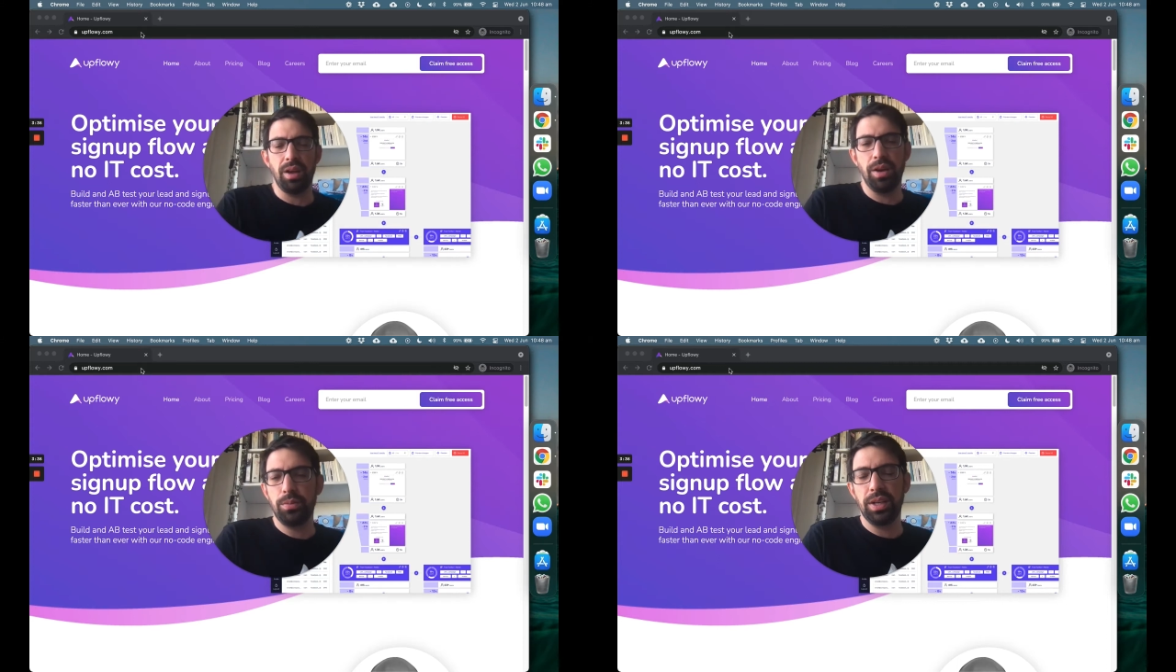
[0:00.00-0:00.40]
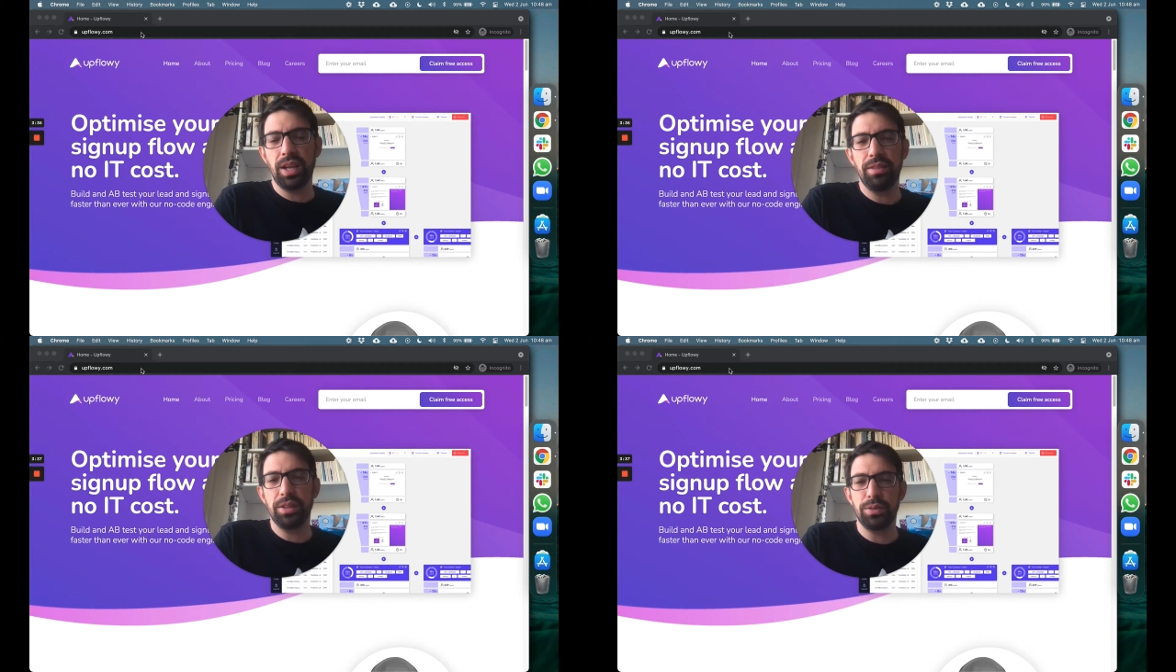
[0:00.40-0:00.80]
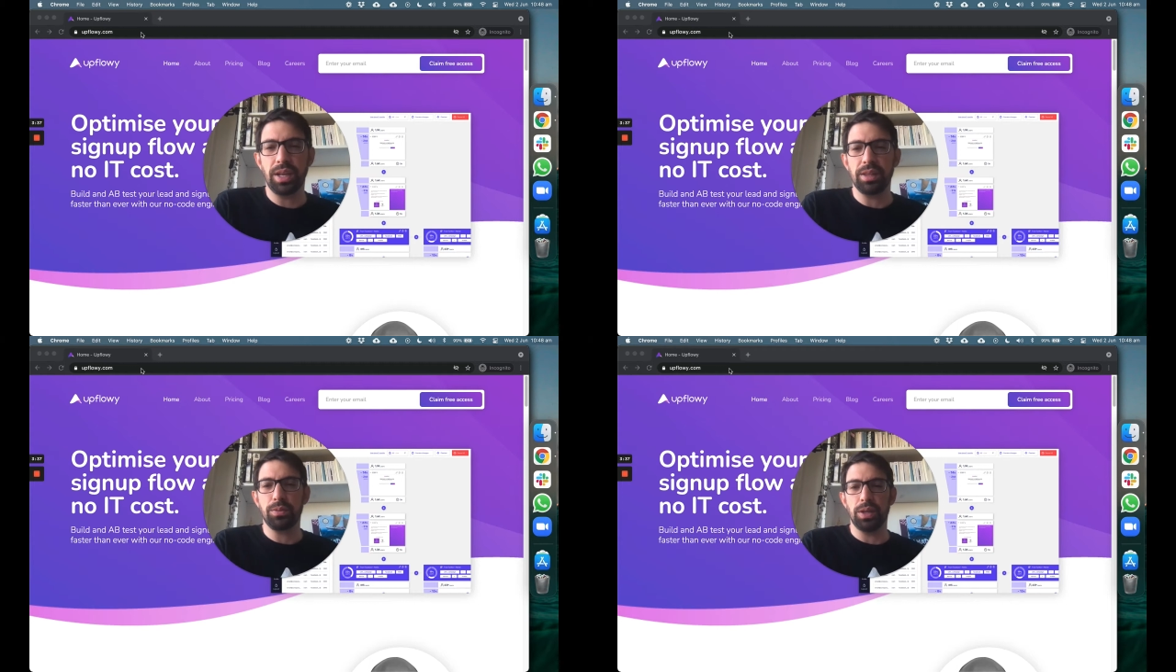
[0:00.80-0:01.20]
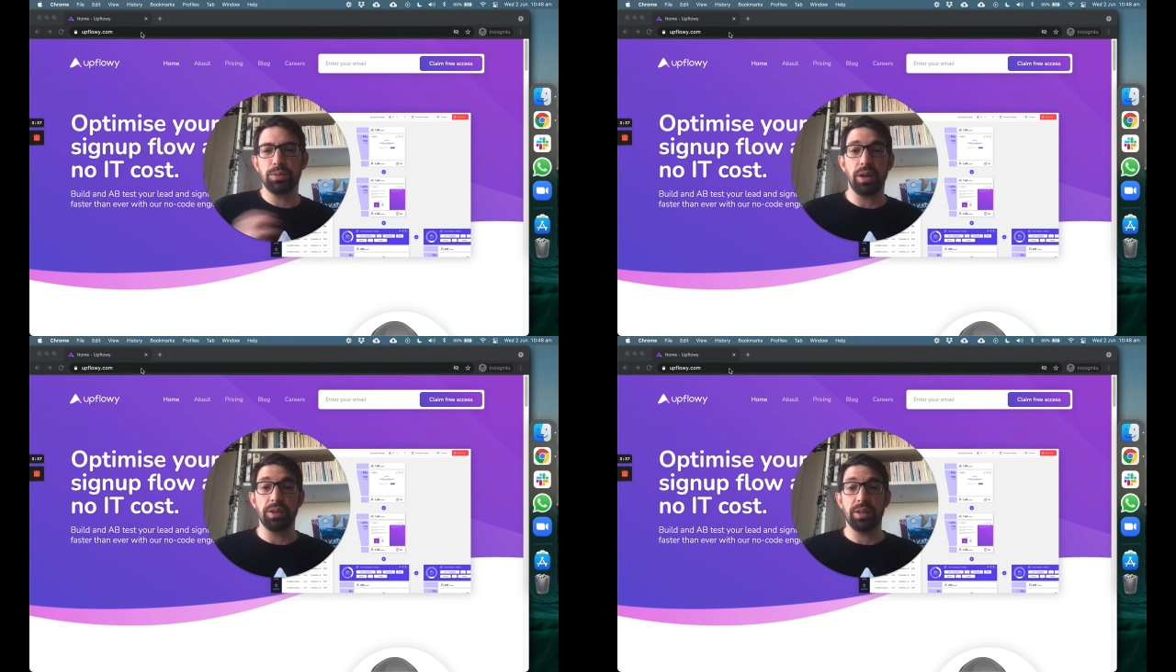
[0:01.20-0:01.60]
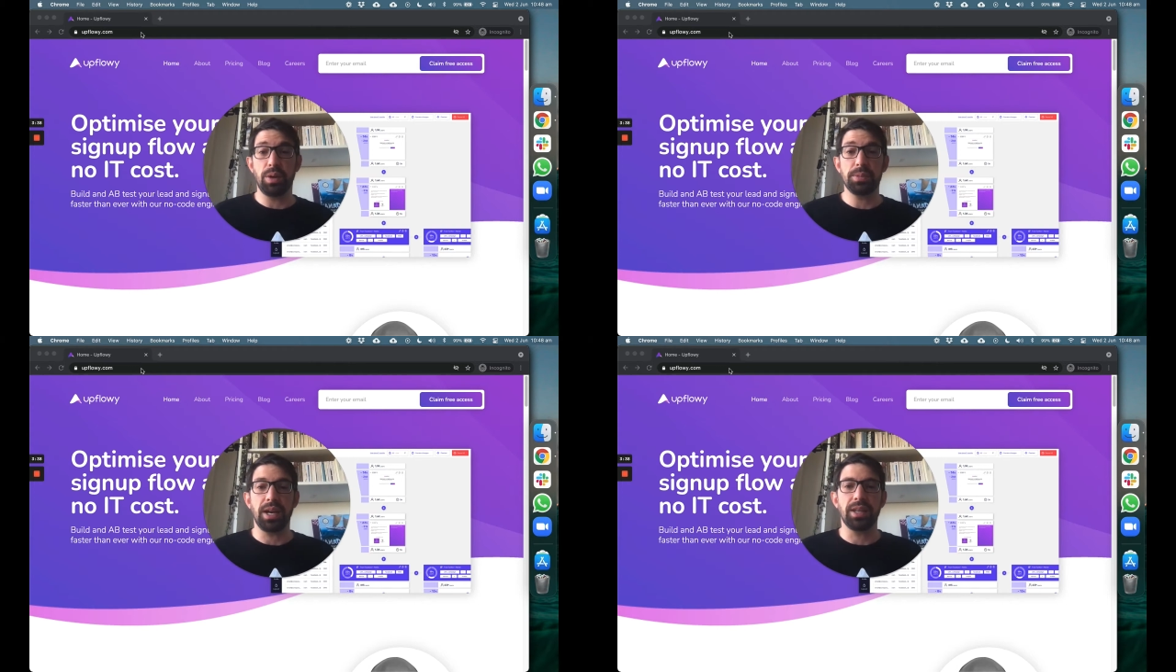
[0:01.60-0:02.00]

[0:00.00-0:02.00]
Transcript: We'll dive into that once we're on their website,